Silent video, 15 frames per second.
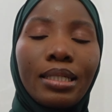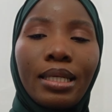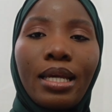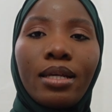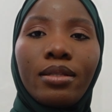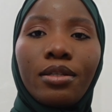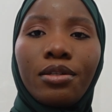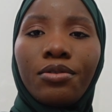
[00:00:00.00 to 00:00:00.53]
to
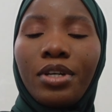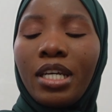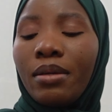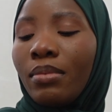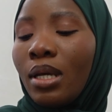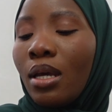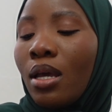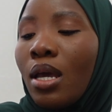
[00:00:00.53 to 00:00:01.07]
get the
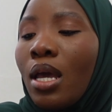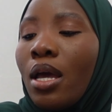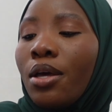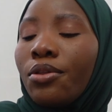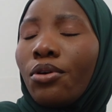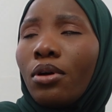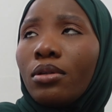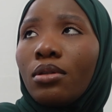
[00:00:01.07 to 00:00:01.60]
cream.
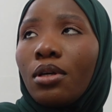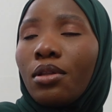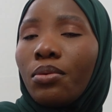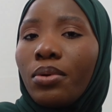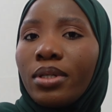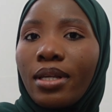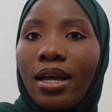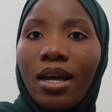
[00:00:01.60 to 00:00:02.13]
Those other
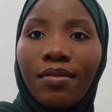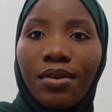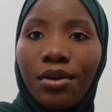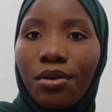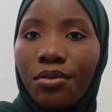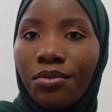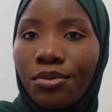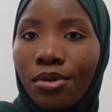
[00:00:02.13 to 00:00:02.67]
ones I have are
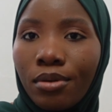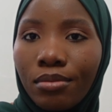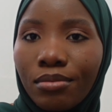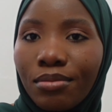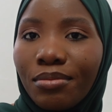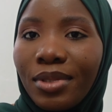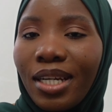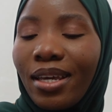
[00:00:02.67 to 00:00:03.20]
not
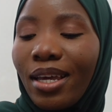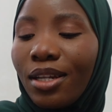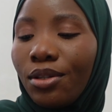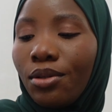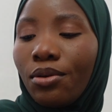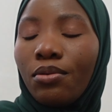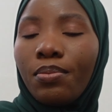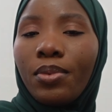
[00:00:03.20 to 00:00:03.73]
from NA-KD
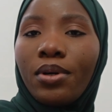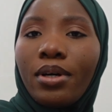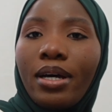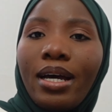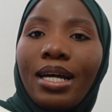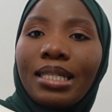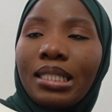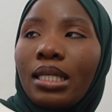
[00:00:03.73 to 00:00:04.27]
though, but I
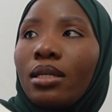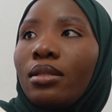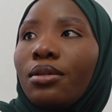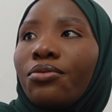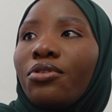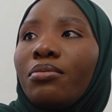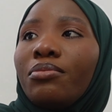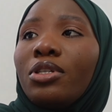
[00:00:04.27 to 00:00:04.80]
had to get the
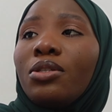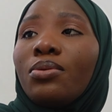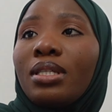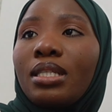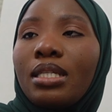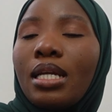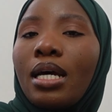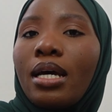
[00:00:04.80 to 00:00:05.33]
cream. This
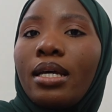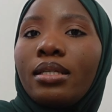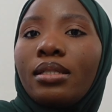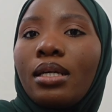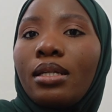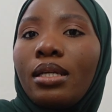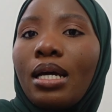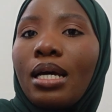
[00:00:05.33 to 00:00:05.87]
was nice
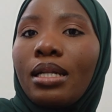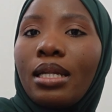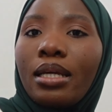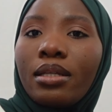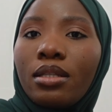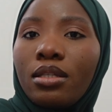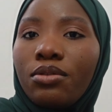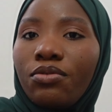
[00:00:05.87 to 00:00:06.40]
and it had
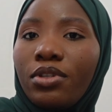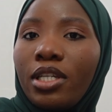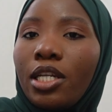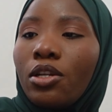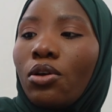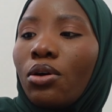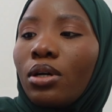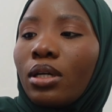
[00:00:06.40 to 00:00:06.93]
like this really
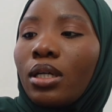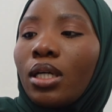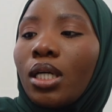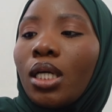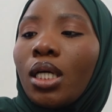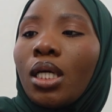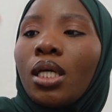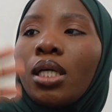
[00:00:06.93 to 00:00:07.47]
long
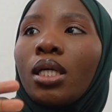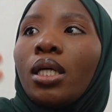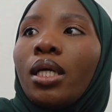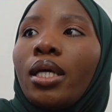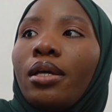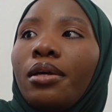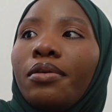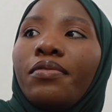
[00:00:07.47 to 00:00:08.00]

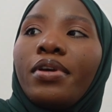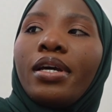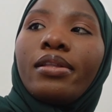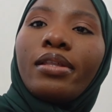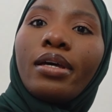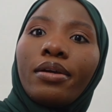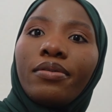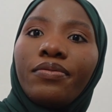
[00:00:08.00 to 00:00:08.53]
area
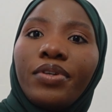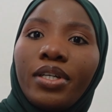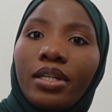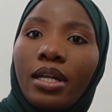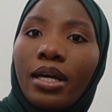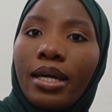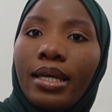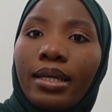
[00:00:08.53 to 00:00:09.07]
I really
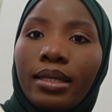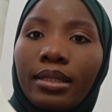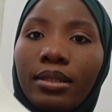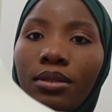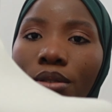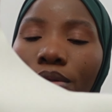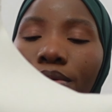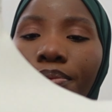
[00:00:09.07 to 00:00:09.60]
like,
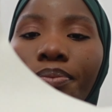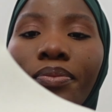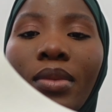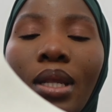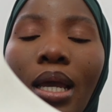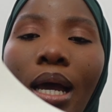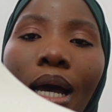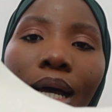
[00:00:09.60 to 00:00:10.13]
so
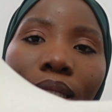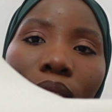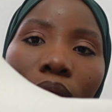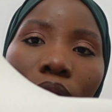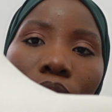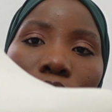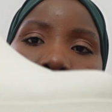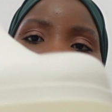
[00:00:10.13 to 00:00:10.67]
I had to
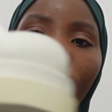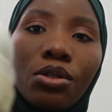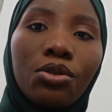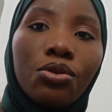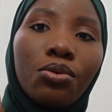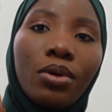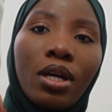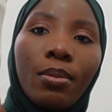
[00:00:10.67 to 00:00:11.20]
get this one. There's
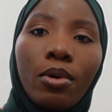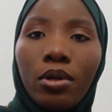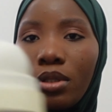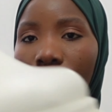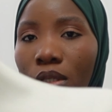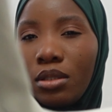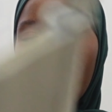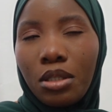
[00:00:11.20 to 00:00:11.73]
no way about
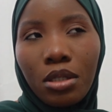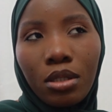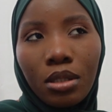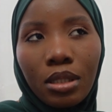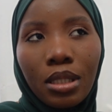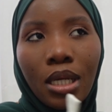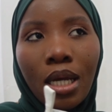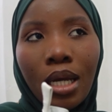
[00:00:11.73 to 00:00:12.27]
it.
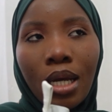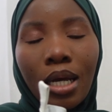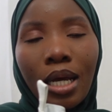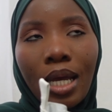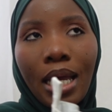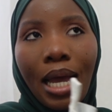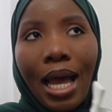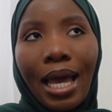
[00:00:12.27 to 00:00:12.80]
This
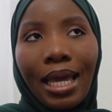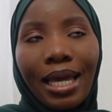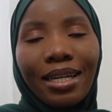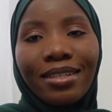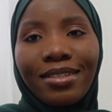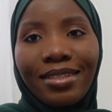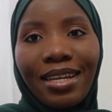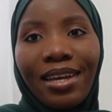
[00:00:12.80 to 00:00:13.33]
I can
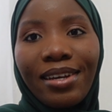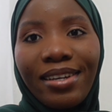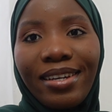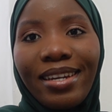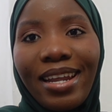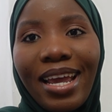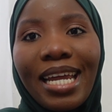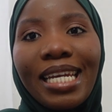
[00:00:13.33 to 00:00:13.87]
style
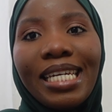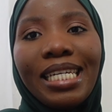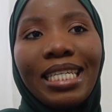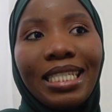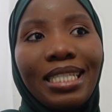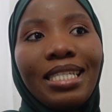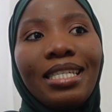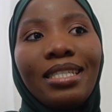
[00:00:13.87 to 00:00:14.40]
in any
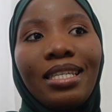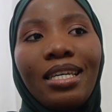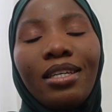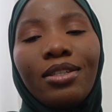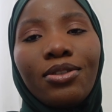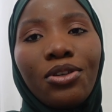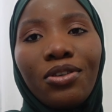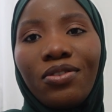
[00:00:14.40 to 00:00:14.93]
season.
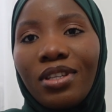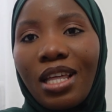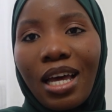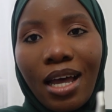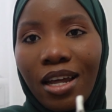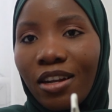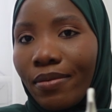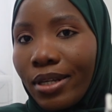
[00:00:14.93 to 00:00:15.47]
So if you're that
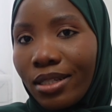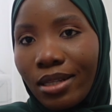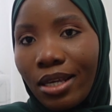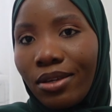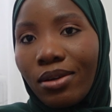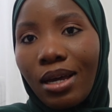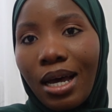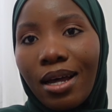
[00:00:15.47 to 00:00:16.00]
kind of person that
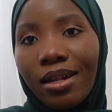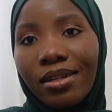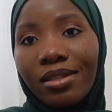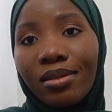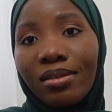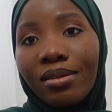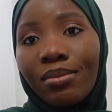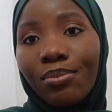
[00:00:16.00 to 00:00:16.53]
you can't
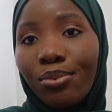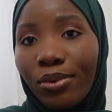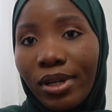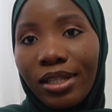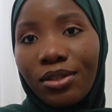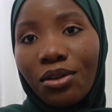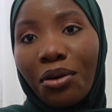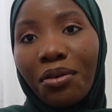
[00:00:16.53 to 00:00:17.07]
pull
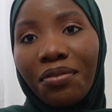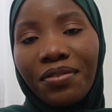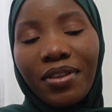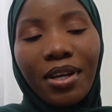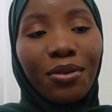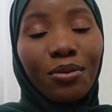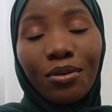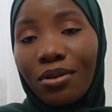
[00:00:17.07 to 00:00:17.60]
it off
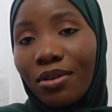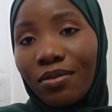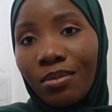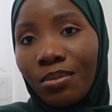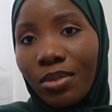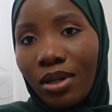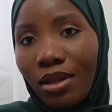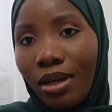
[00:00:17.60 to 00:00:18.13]
then don't even
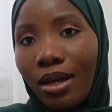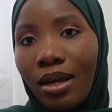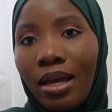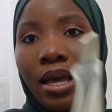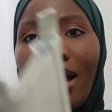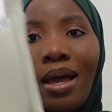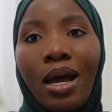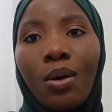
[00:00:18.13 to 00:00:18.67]
bother
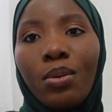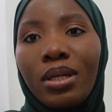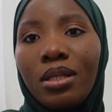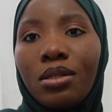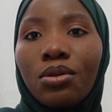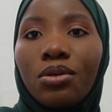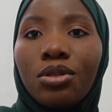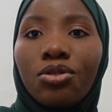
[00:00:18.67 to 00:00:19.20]
i wear
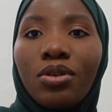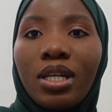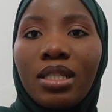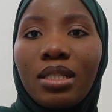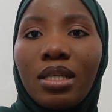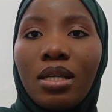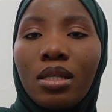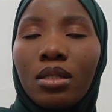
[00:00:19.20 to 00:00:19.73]
this on
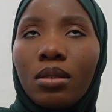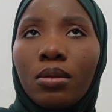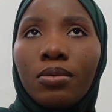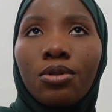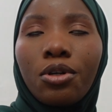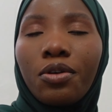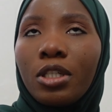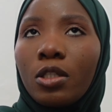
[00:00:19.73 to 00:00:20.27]
dresses
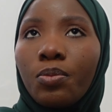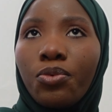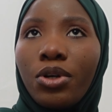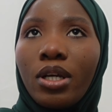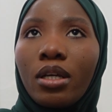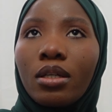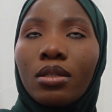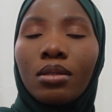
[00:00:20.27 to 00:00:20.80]
during
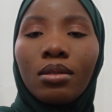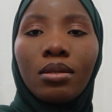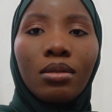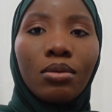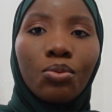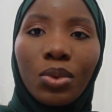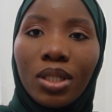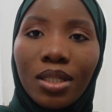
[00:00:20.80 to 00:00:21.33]
spring
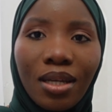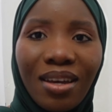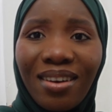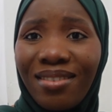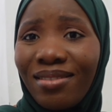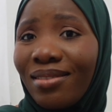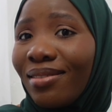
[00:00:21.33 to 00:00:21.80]
in winter